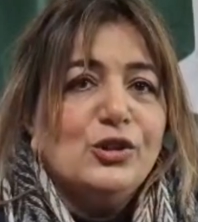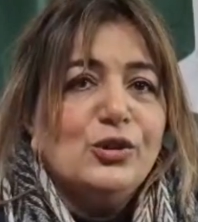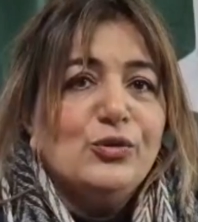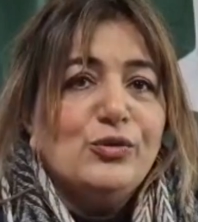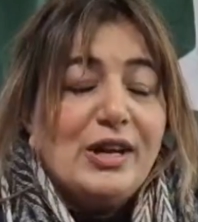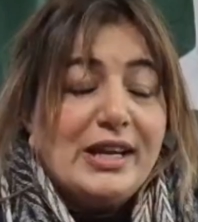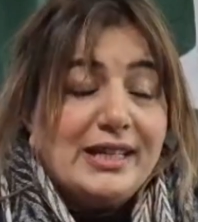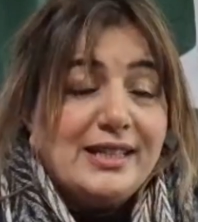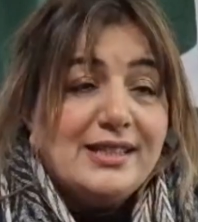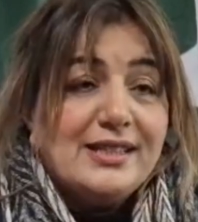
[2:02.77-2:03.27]

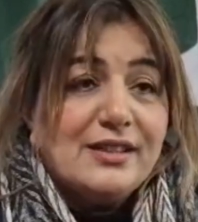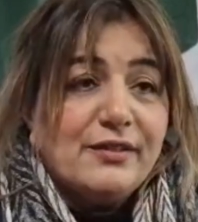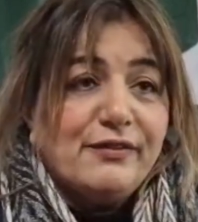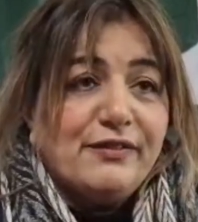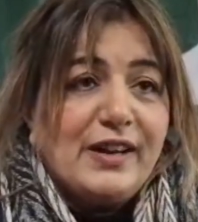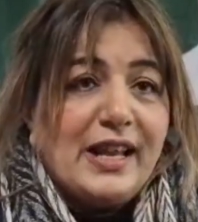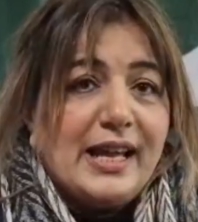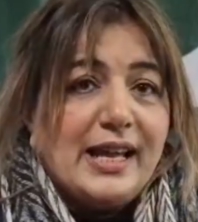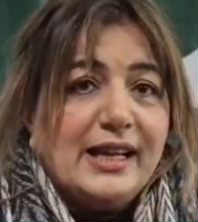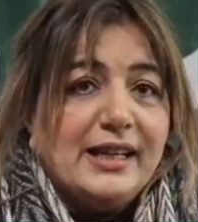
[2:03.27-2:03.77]
raise the
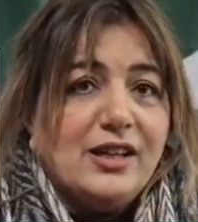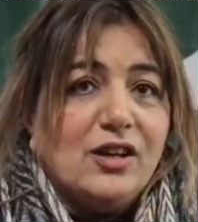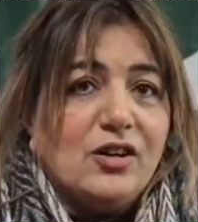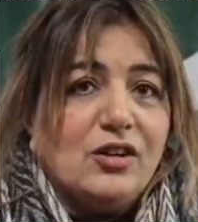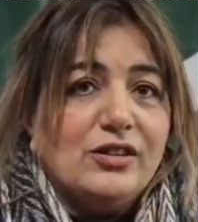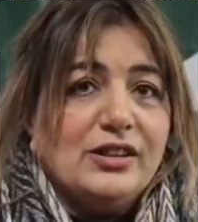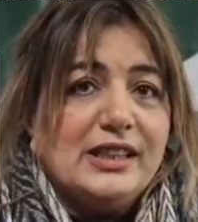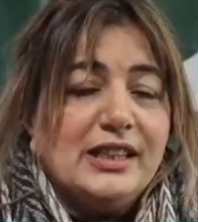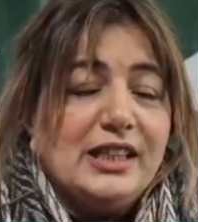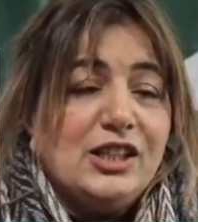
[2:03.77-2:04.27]
flag
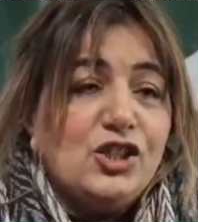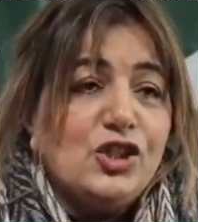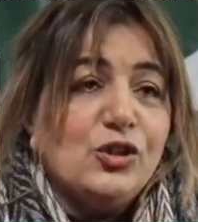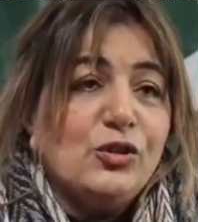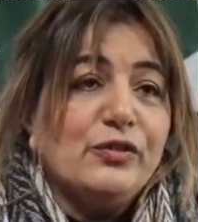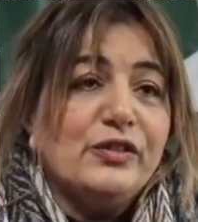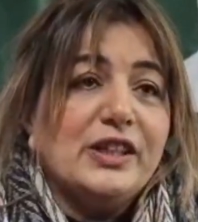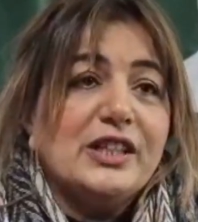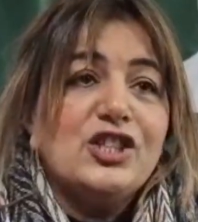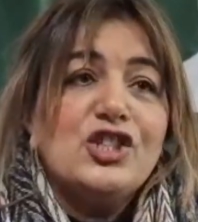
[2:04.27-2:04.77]
on the issue
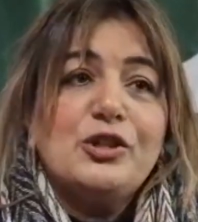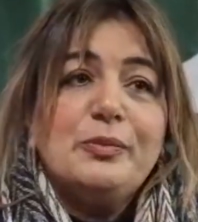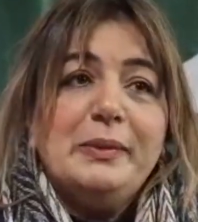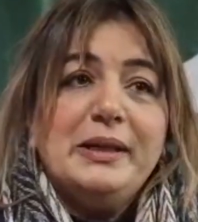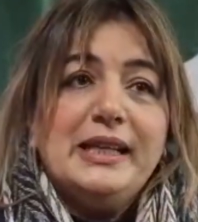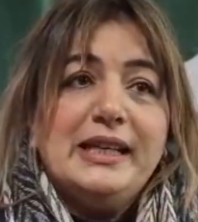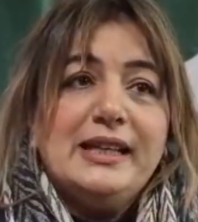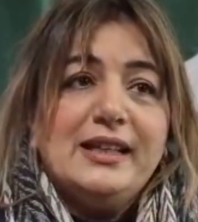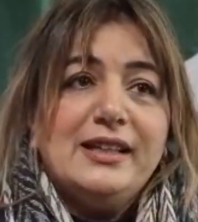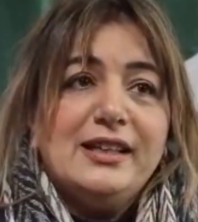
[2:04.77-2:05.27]
of
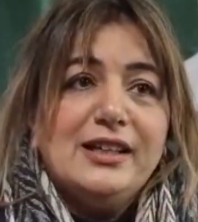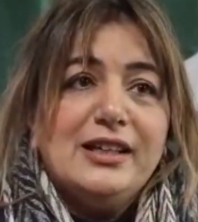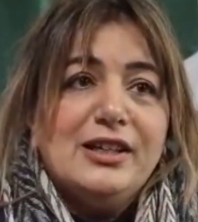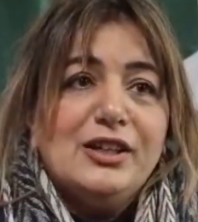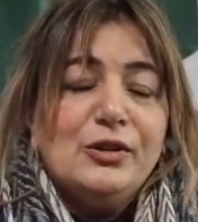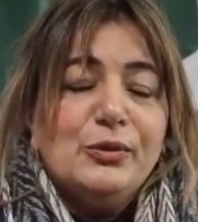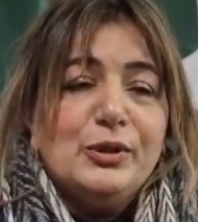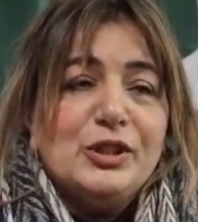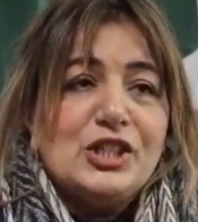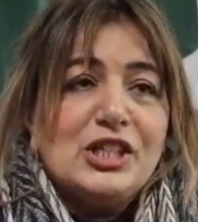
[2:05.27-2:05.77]
Kashmir,
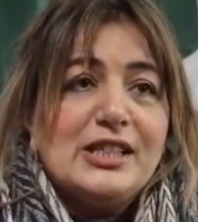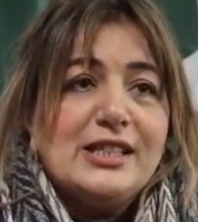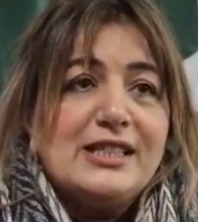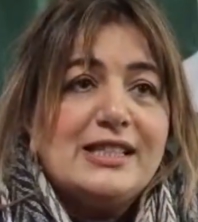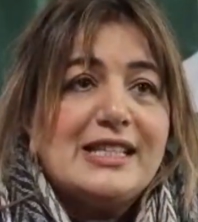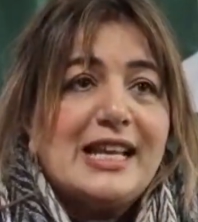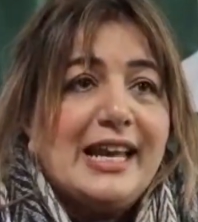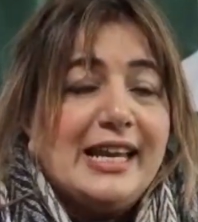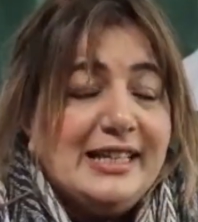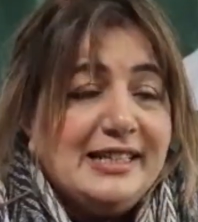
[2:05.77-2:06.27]
which is
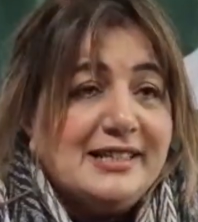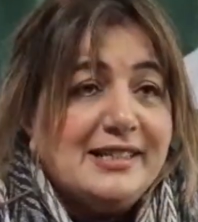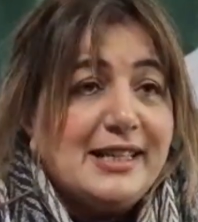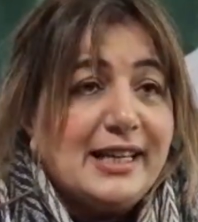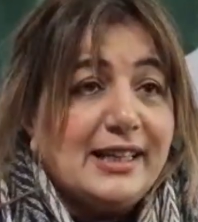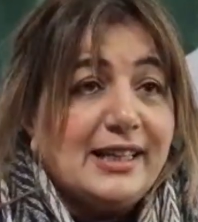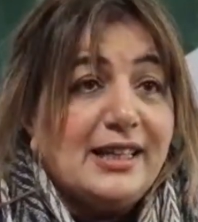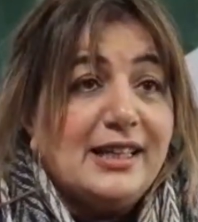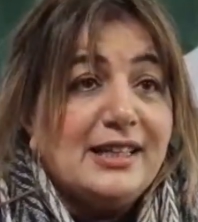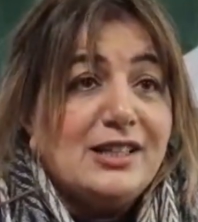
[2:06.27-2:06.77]
8
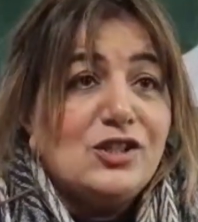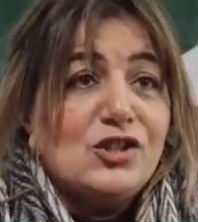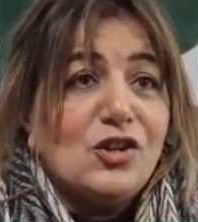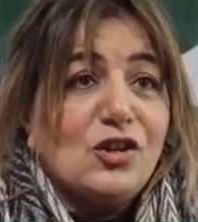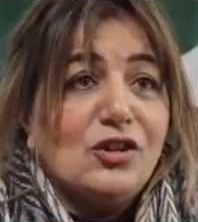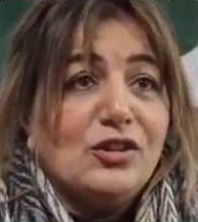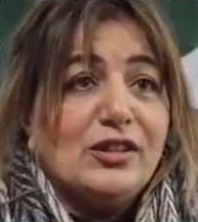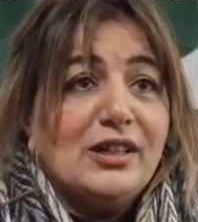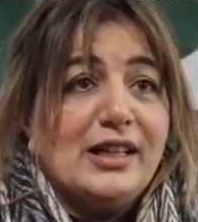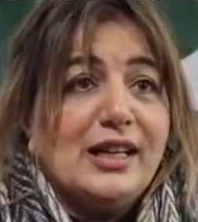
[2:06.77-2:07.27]
decades
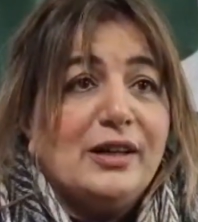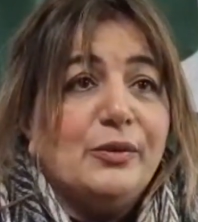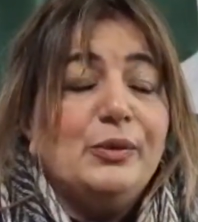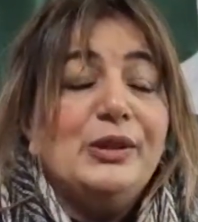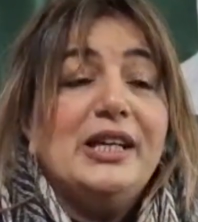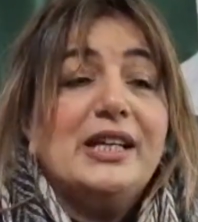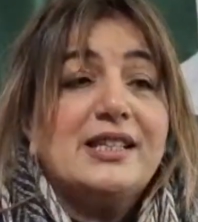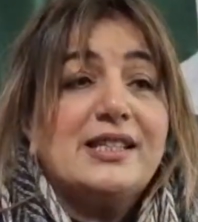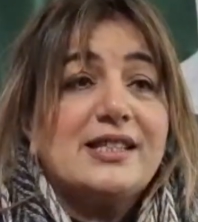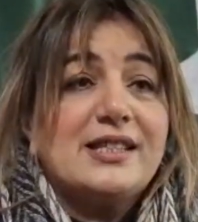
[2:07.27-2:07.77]
on and we
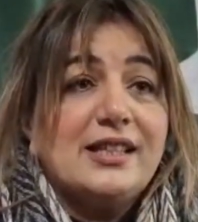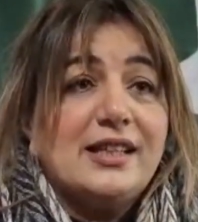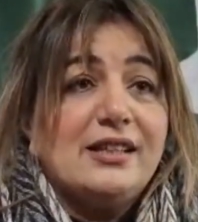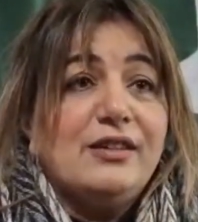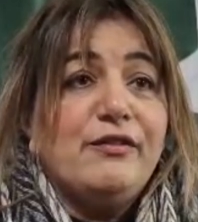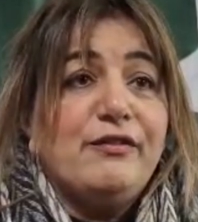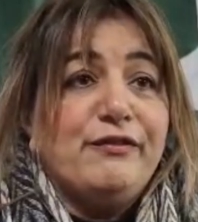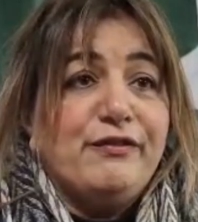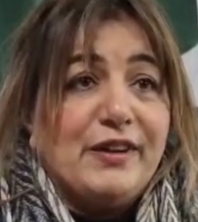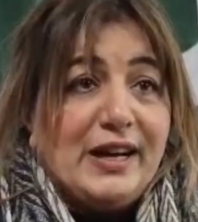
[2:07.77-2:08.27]
are still
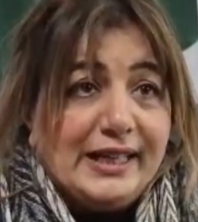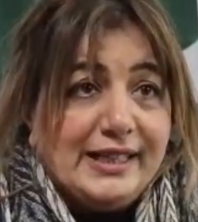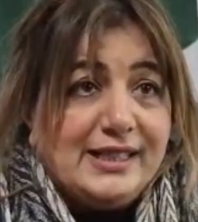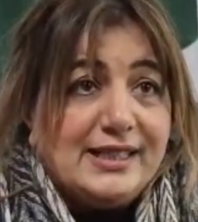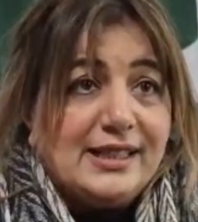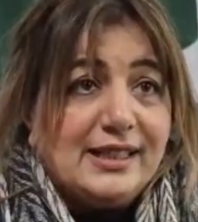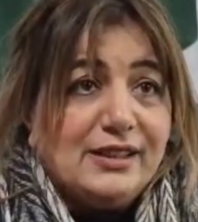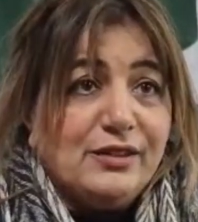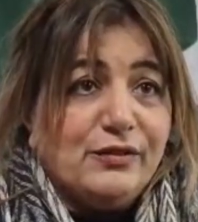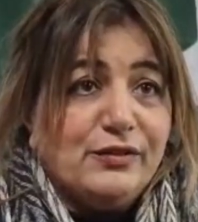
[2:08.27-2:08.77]

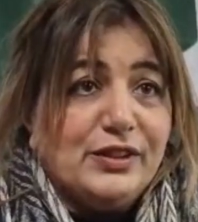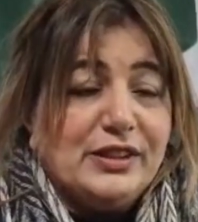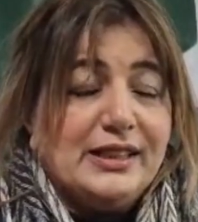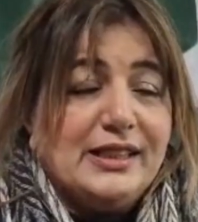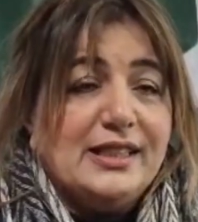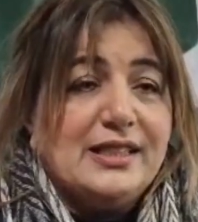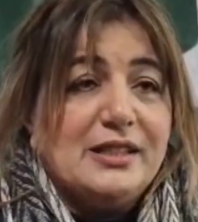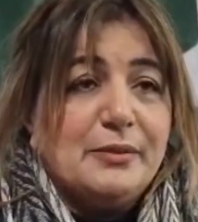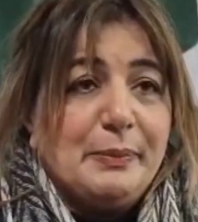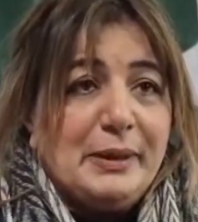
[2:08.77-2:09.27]
fighting for the
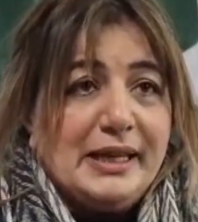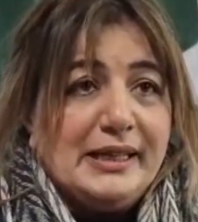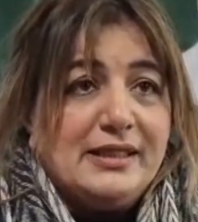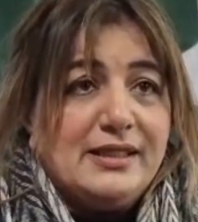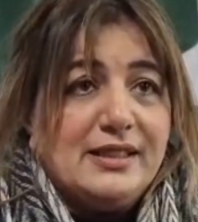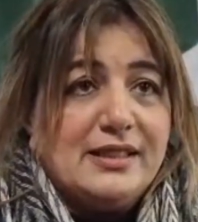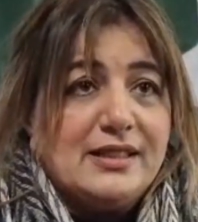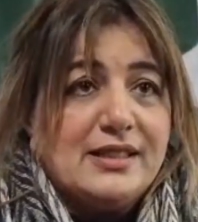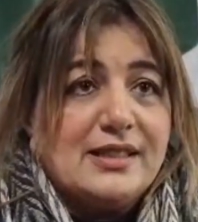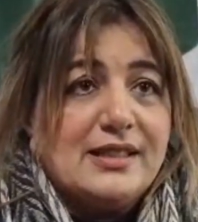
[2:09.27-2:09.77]

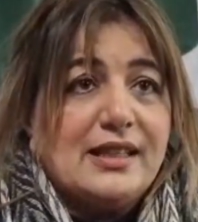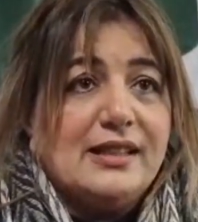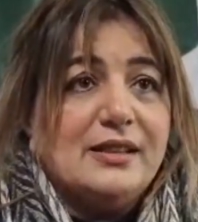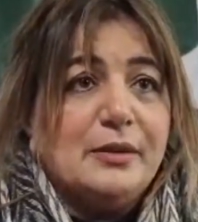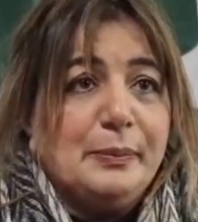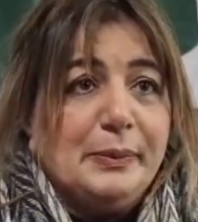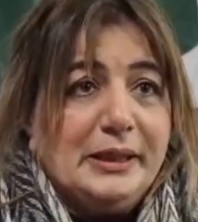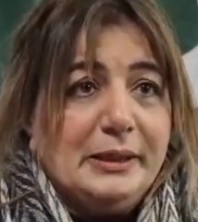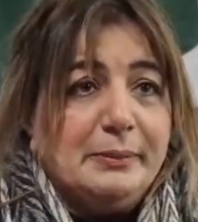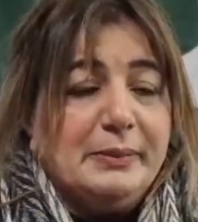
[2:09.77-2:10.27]
independence that the
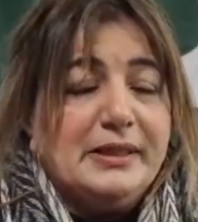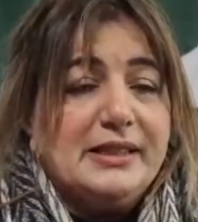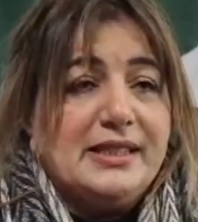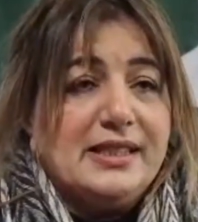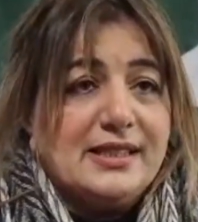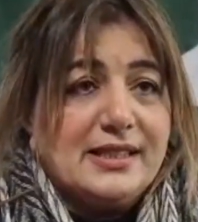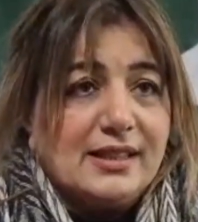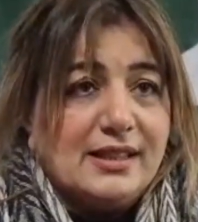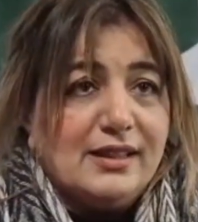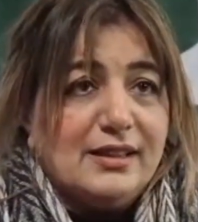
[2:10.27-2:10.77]
people
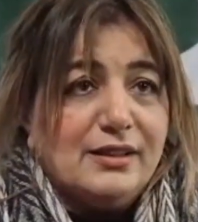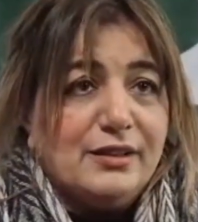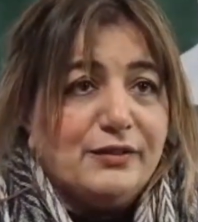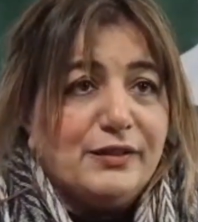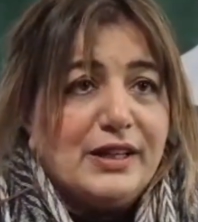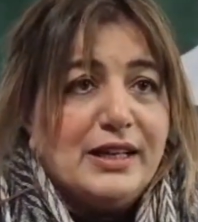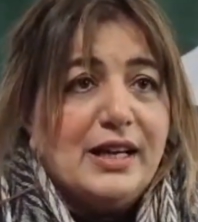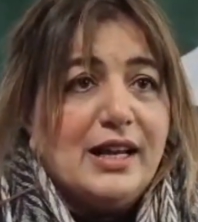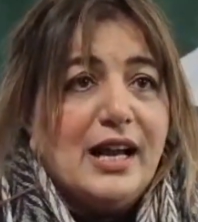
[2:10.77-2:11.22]
deserve.